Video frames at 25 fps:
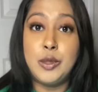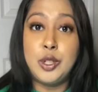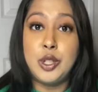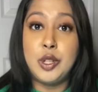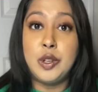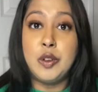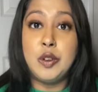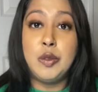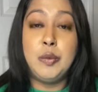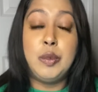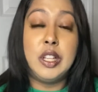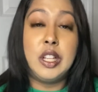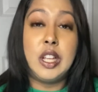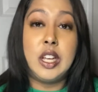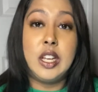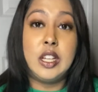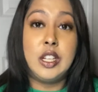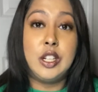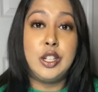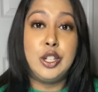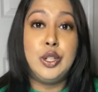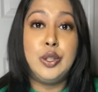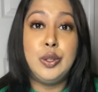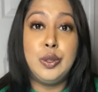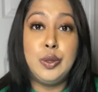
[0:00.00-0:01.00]
So it would be like a
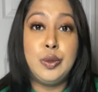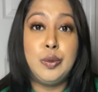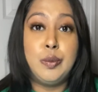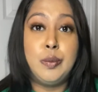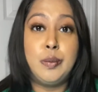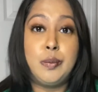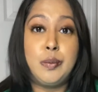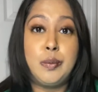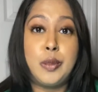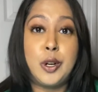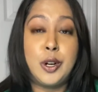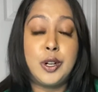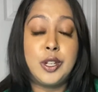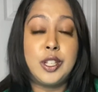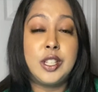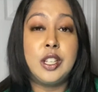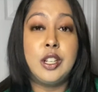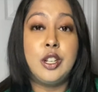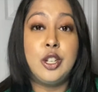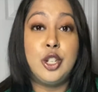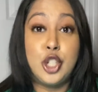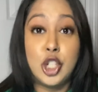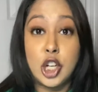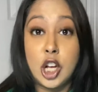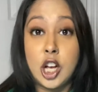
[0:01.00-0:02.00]

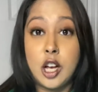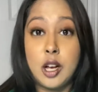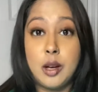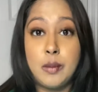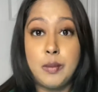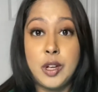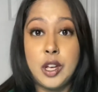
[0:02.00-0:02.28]
2-person job.